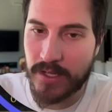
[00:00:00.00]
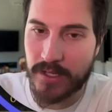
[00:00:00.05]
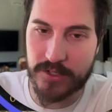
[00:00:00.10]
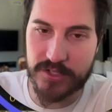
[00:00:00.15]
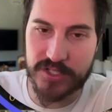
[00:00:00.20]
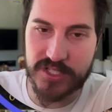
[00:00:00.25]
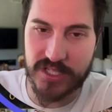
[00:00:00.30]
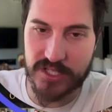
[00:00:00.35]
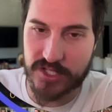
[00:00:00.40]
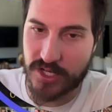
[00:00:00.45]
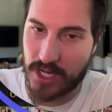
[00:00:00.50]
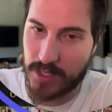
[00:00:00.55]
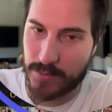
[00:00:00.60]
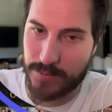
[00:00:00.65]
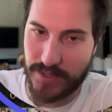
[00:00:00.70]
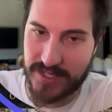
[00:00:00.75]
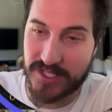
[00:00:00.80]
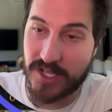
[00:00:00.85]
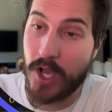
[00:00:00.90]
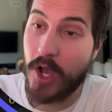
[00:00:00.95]
You see the stock
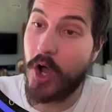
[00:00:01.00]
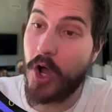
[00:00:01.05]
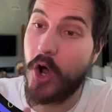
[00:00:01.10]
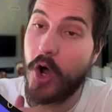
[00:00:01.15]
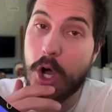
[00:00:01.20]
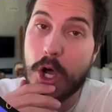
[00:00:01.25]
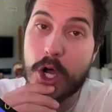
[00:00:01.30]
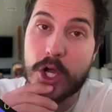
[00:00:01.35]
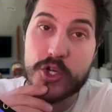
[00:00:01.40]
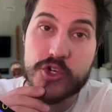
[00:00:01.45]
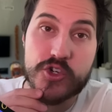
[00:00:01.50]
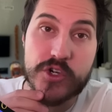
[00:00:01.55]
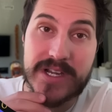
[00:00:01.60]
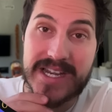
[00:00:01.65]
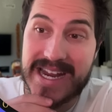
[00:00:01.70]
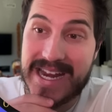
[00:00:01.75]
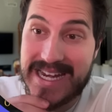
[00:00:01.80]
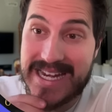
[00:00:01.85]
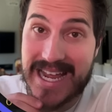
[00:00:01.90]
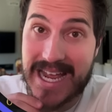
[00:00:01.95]
price,
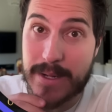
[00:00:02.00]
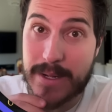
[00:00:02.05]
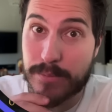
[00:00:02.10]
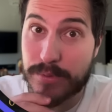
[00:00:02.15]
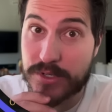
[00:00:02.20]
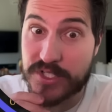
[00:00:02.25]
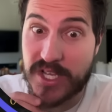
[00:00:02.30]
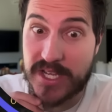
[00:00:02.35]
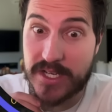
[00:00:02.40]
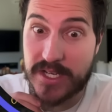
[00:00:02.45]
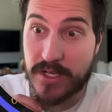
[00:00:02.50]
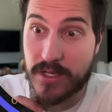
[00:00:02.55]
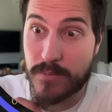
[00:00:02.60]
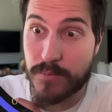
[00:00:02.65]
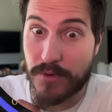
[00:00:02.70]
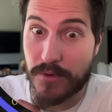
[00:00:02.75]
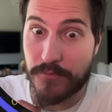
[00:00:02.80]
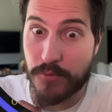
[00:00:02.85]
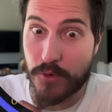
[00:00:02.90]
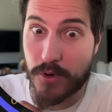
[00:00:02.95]

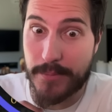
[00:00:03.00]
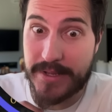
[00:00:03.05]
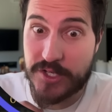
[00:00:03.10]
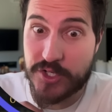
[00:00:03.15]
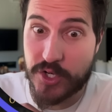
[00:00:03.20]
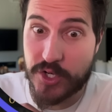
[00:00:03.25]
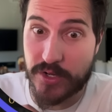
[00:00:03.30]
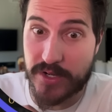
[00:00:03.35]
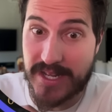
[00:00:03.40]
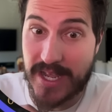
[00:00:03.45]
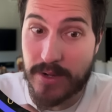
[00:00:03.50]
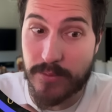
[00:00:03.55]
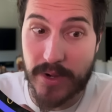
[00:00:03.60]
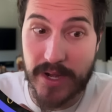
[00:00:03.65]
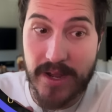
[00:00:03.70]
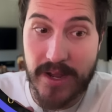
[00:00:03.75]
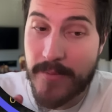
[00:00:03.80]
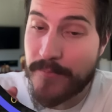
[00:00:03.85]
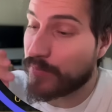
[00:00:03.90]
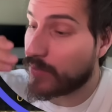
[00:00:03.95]
189% performance year to date,
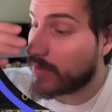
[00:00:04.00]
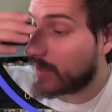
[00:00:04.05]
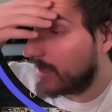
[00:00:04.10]
right?